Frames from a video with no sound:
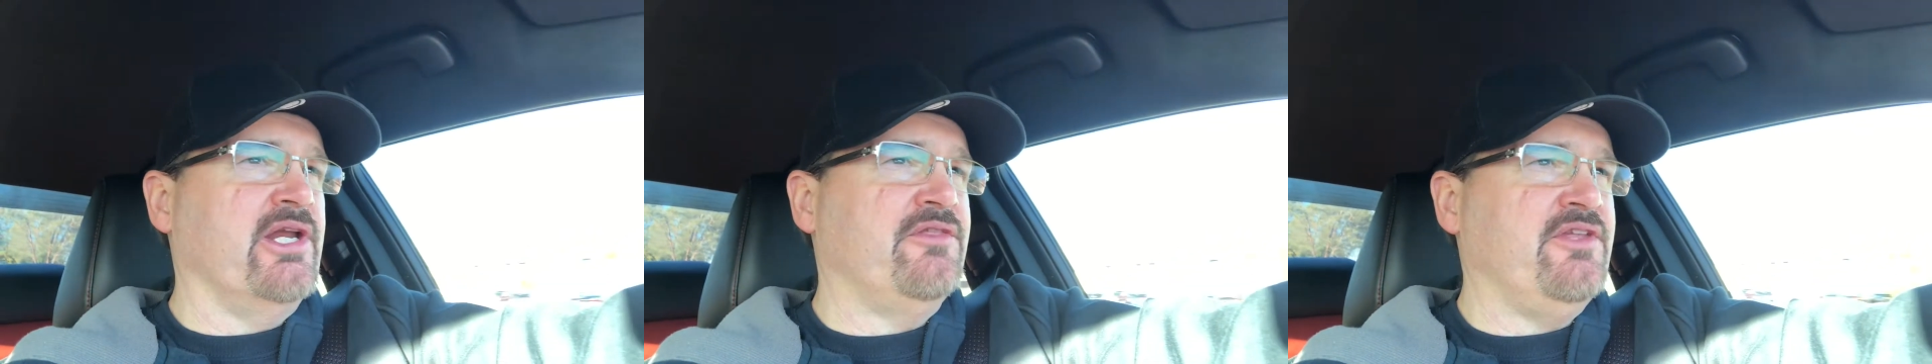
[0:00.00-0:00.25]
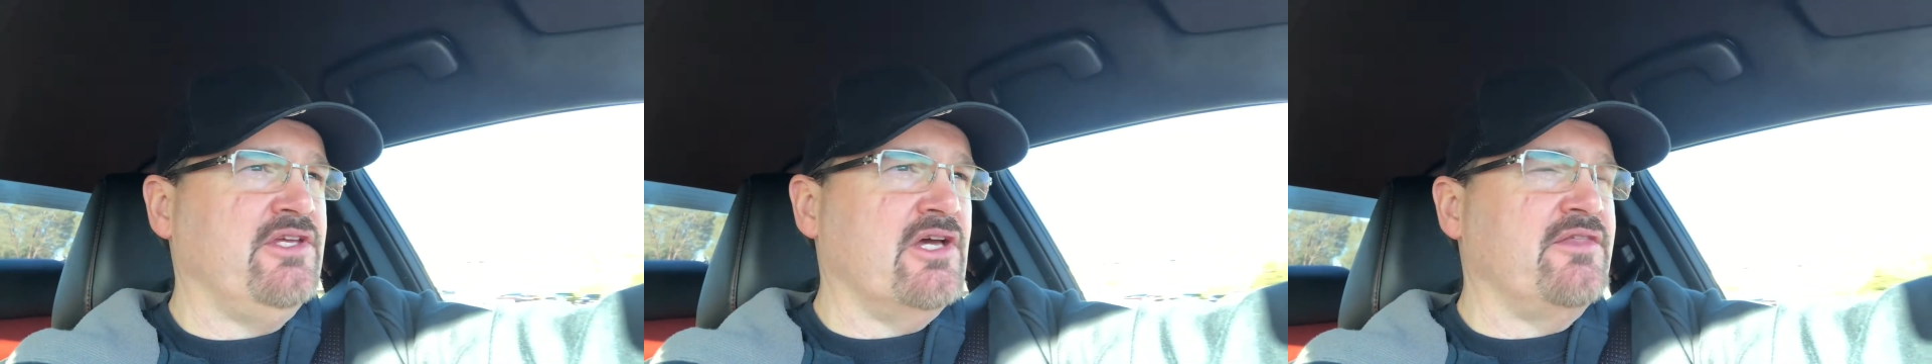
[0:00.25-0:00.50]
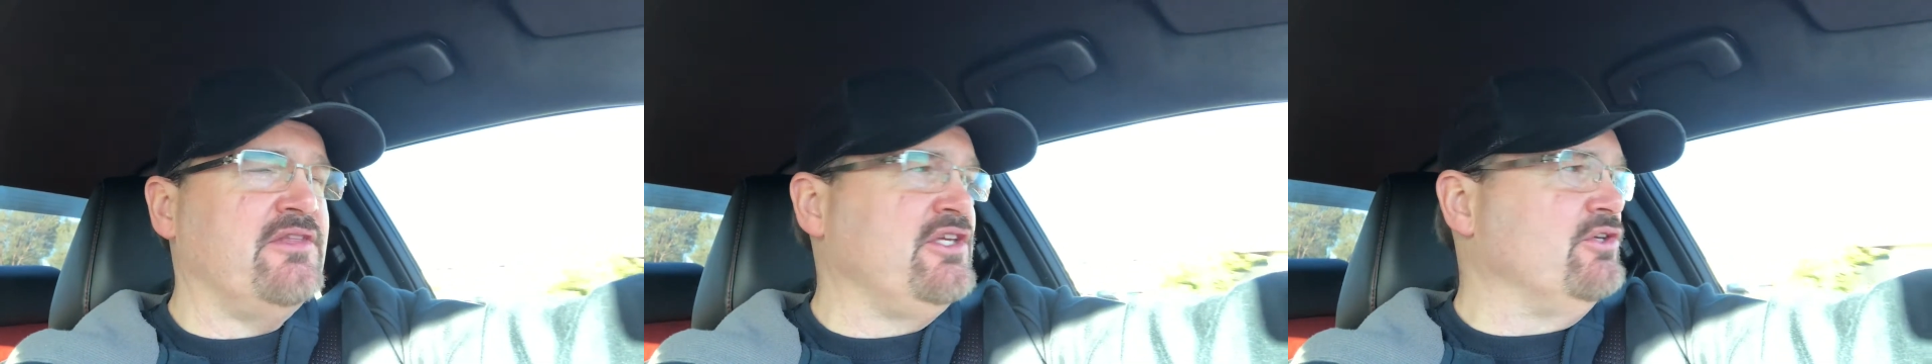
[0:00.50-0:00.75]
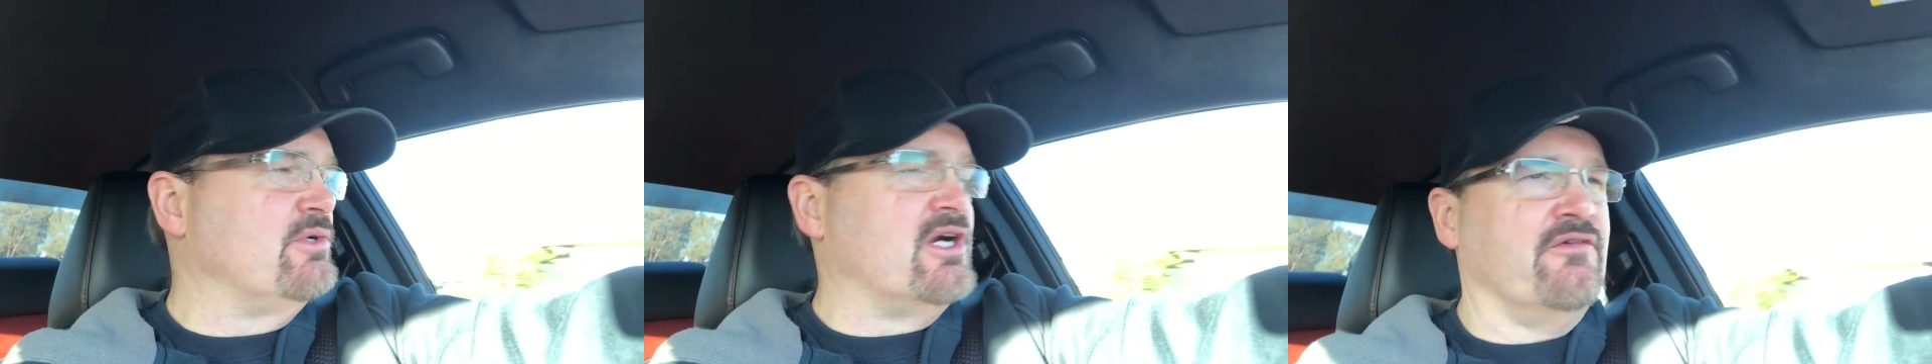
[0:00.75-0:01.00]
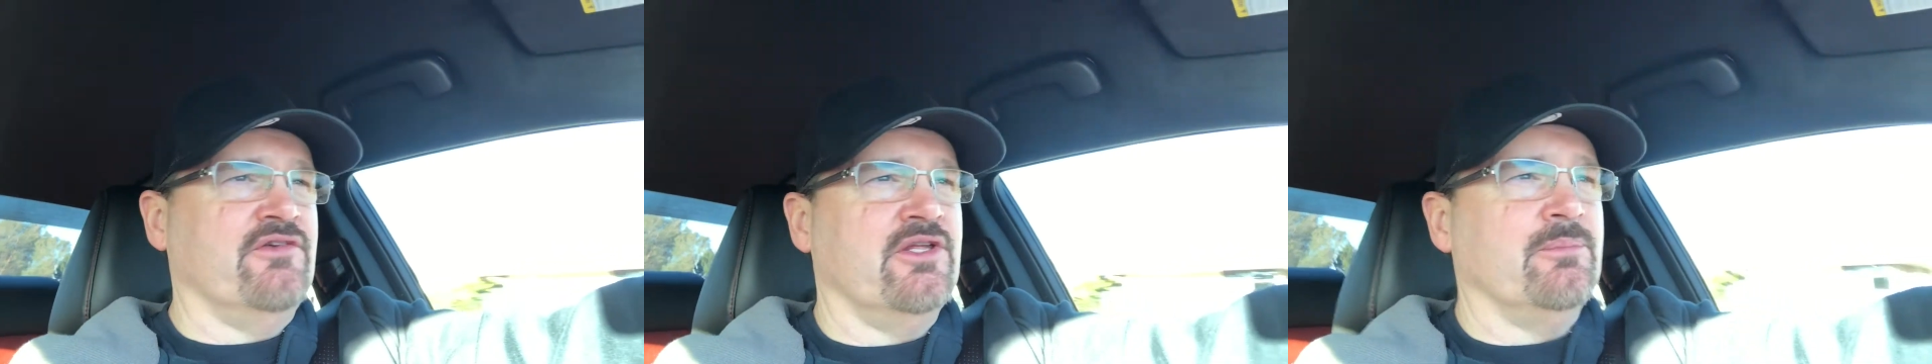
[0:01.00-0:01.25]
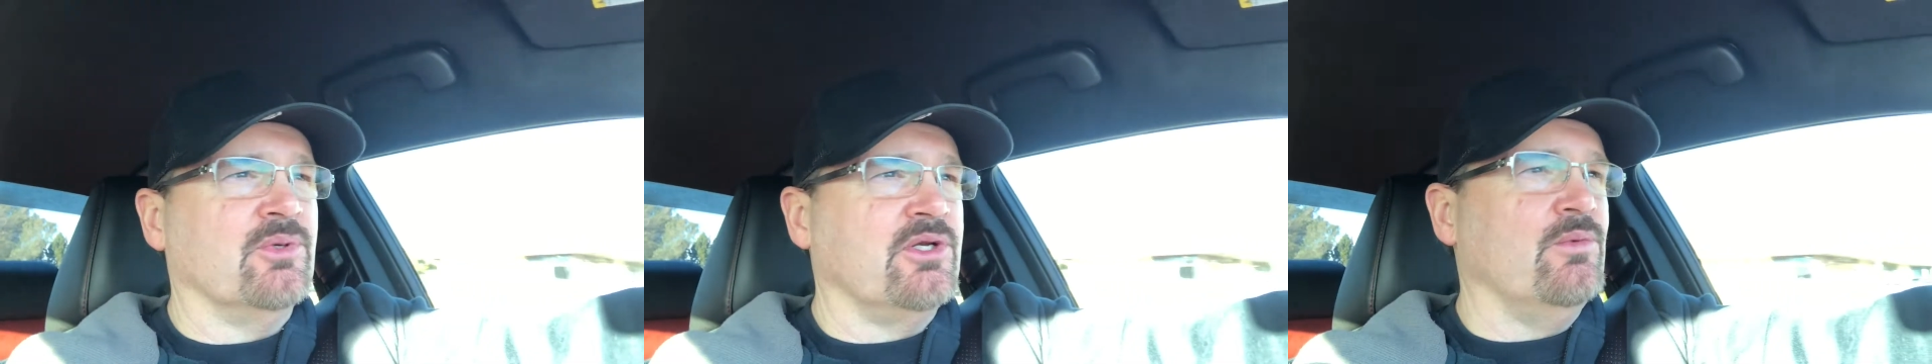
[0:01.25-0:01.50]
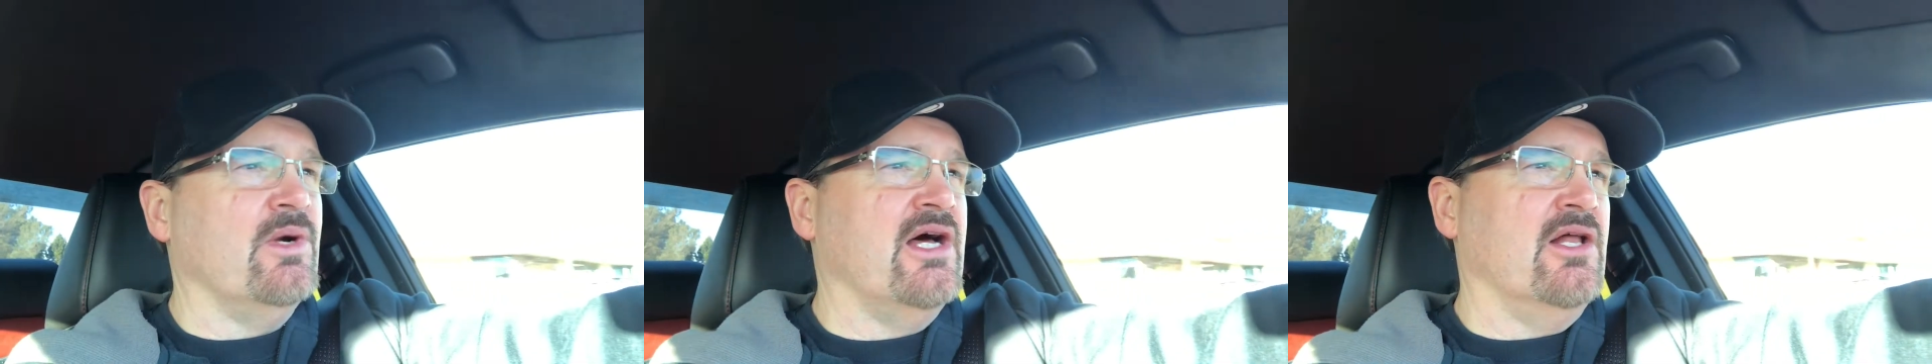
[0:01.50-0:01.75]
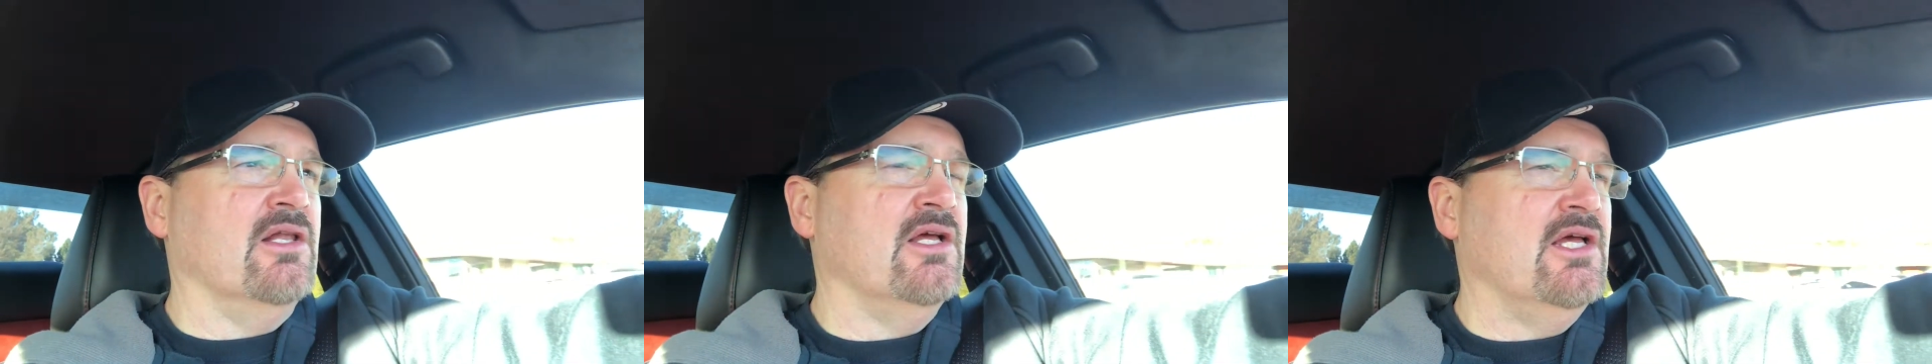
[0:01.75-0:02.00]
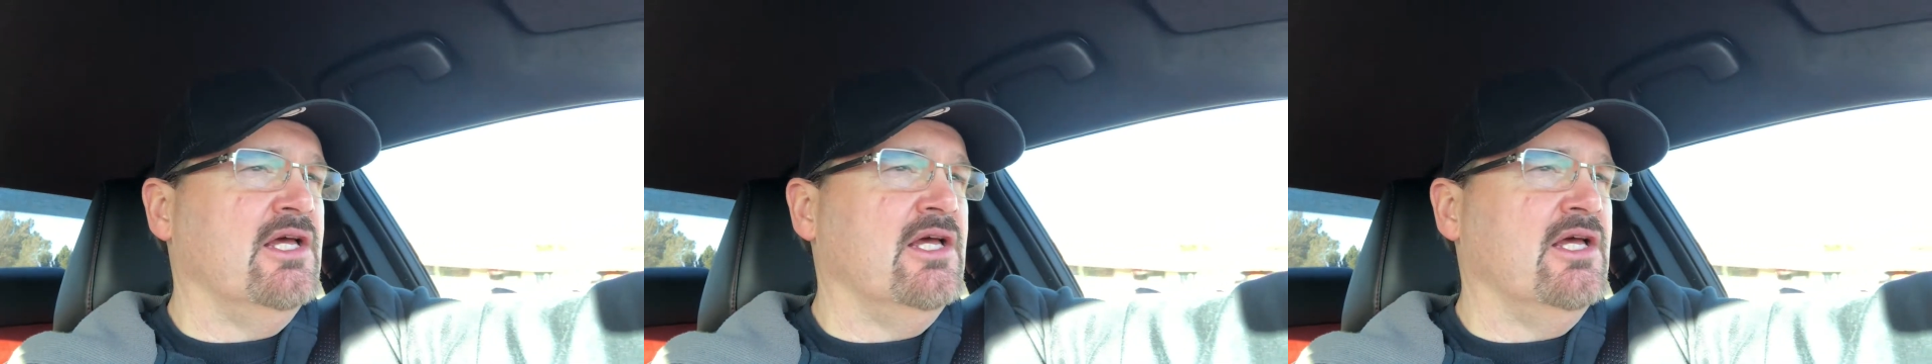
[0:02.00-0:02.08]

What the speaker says: I think you covered it pretty well.